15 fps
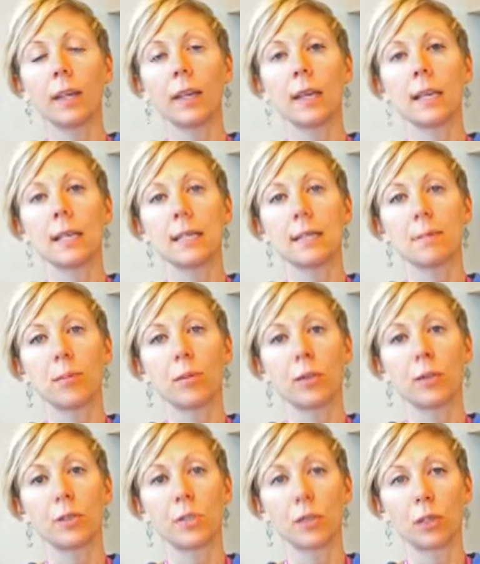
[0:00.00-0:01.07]
It is
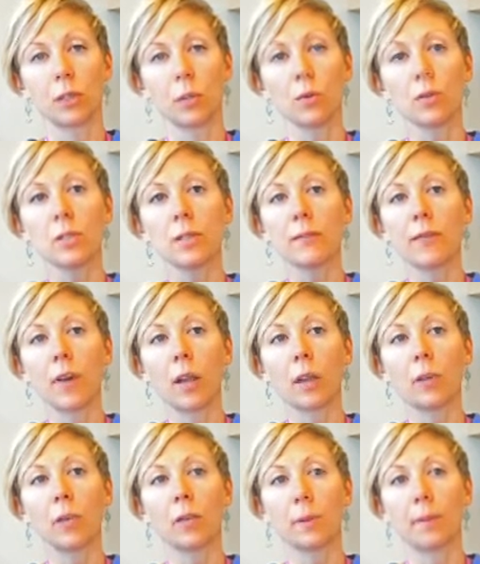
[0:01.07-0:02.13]
important to closely
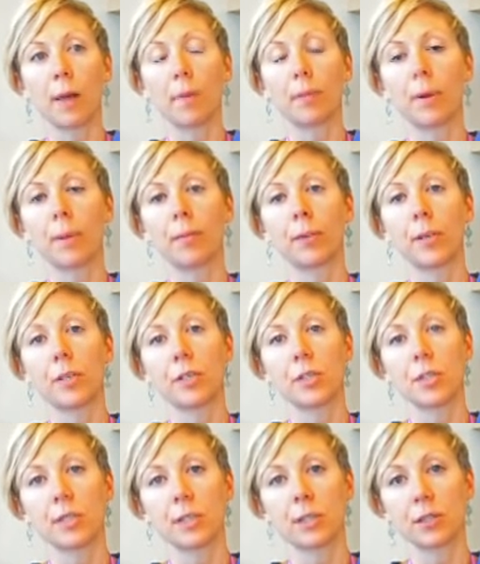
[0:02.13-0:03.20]
follow the bowel
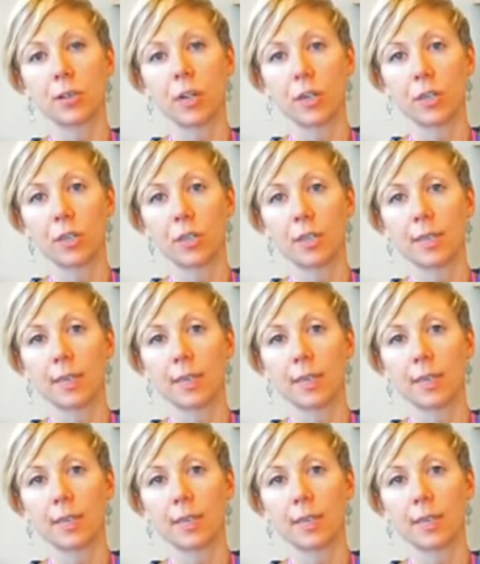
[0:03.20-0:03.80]
preparations instructions,